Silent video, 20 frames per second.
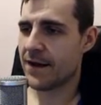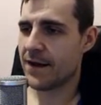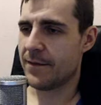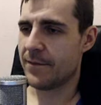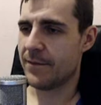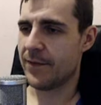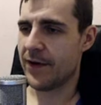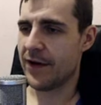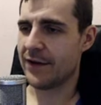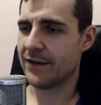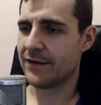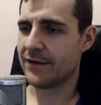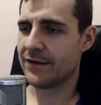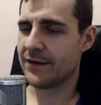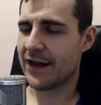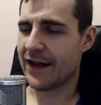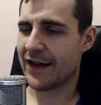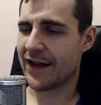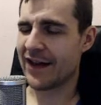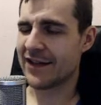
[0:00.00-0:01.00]
But
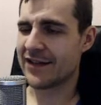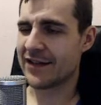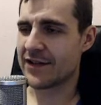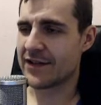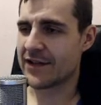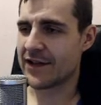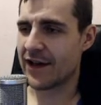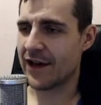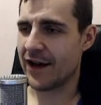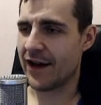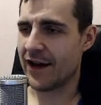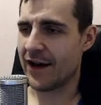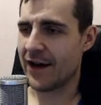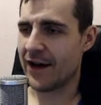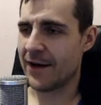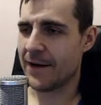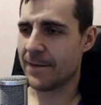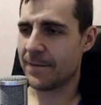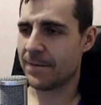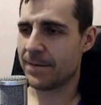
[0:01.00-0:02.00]
I guess it's
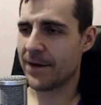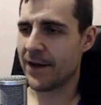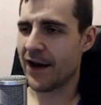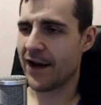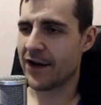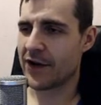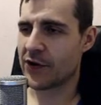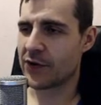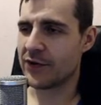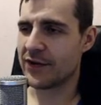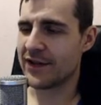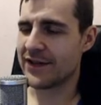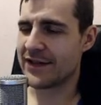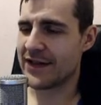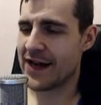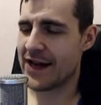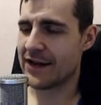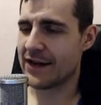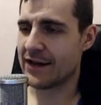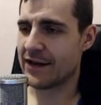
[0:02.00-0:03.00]
not a good
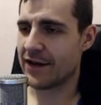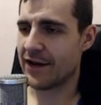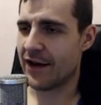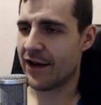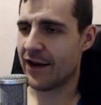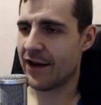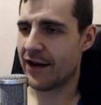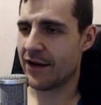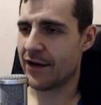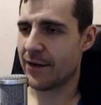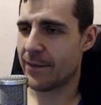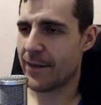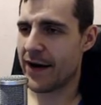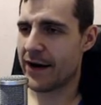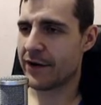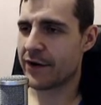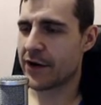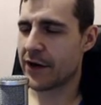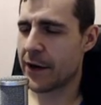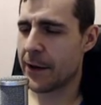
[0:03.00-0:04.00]
design in
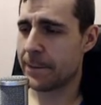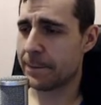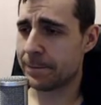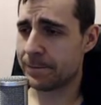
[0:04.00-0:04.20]
America.